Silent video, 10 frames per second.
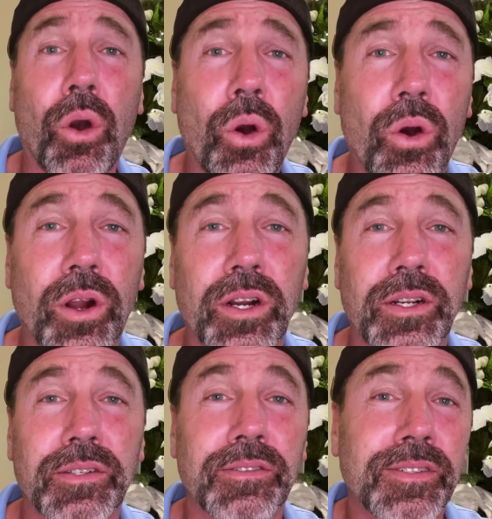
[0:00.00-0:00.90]

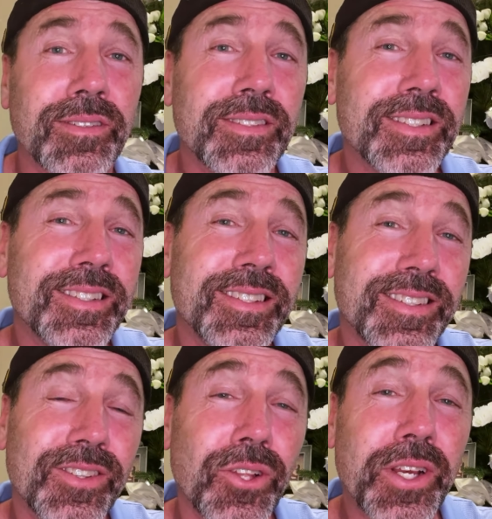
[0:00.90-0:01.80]
or
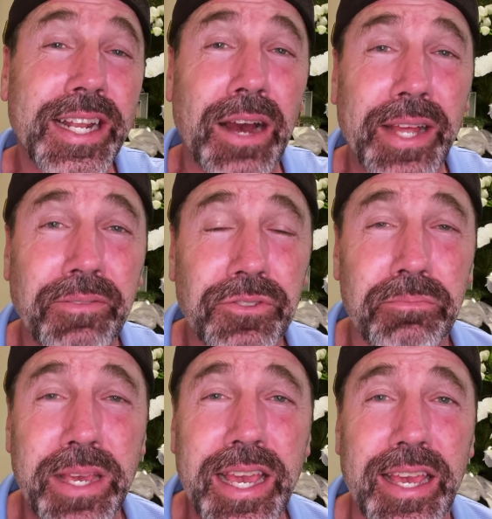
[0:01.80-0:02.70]
looking out after
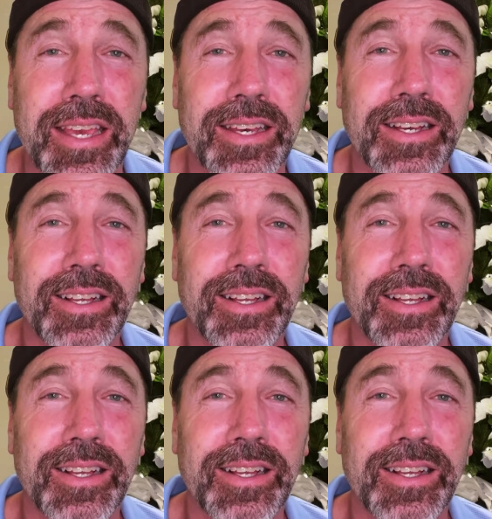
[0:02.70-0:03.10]
me.